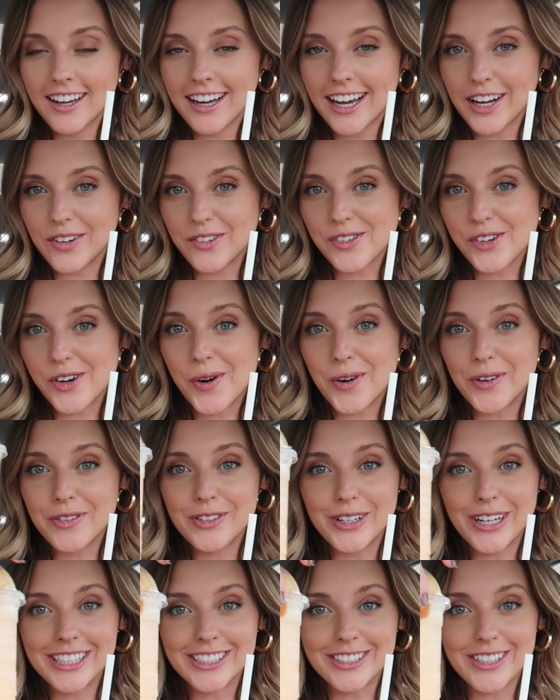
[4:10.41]
I don't know if
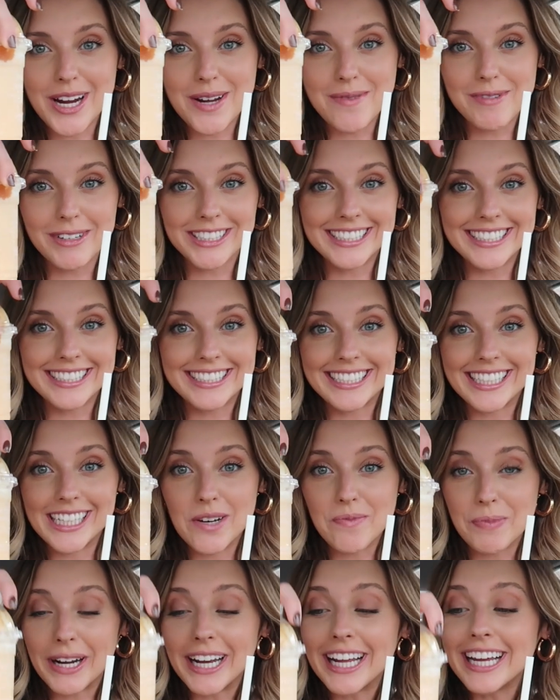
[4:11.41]
you guys are able to see
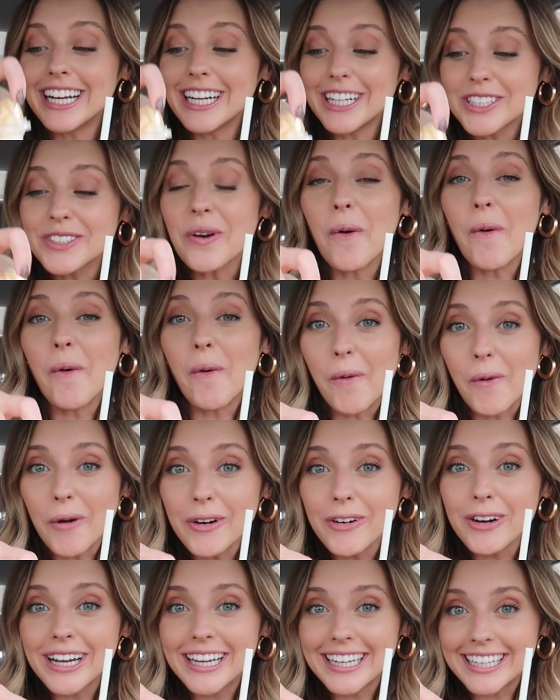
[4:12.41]
it, but it is
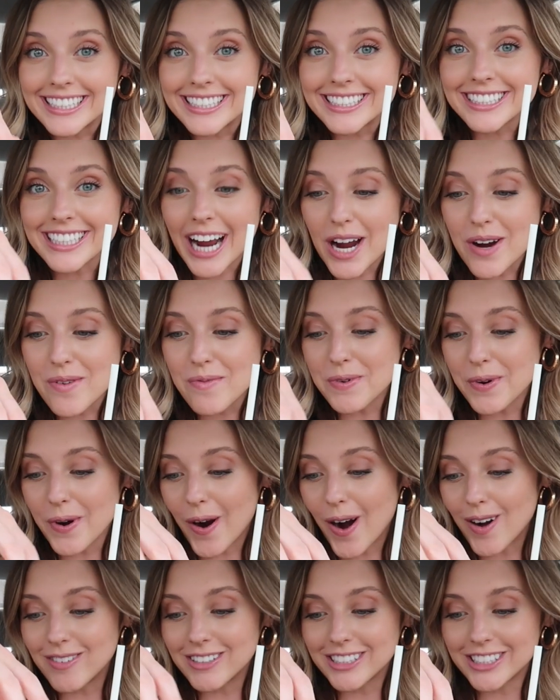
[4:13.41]
orange, I
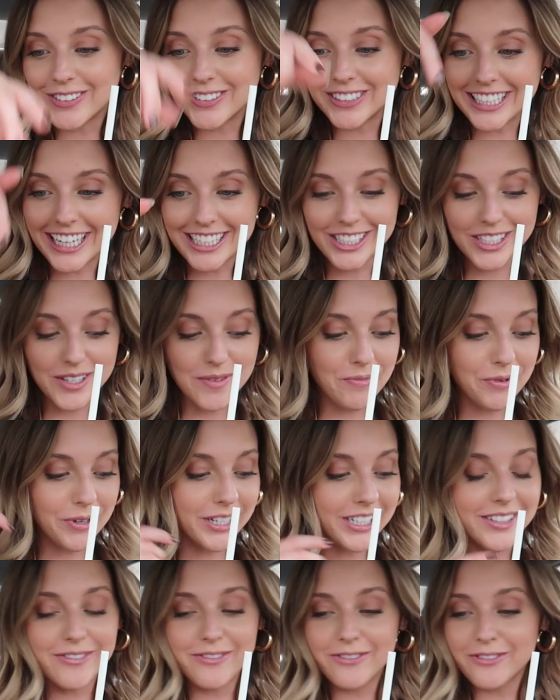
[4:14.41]
promise you. It's actually
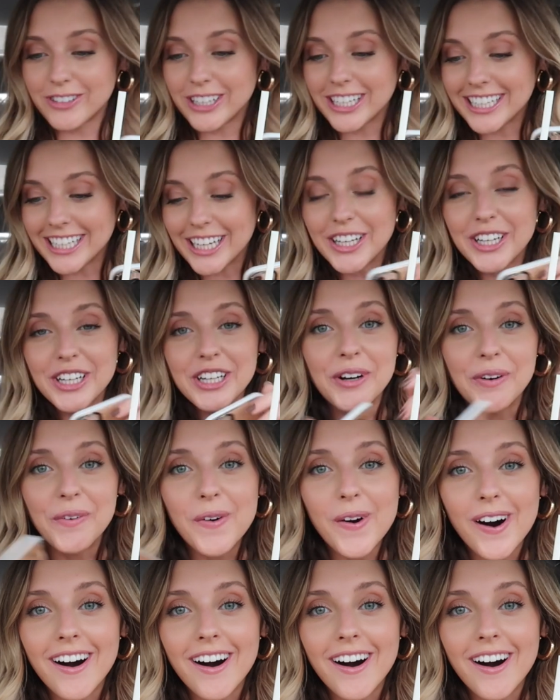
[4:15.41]
pretty freaking cool.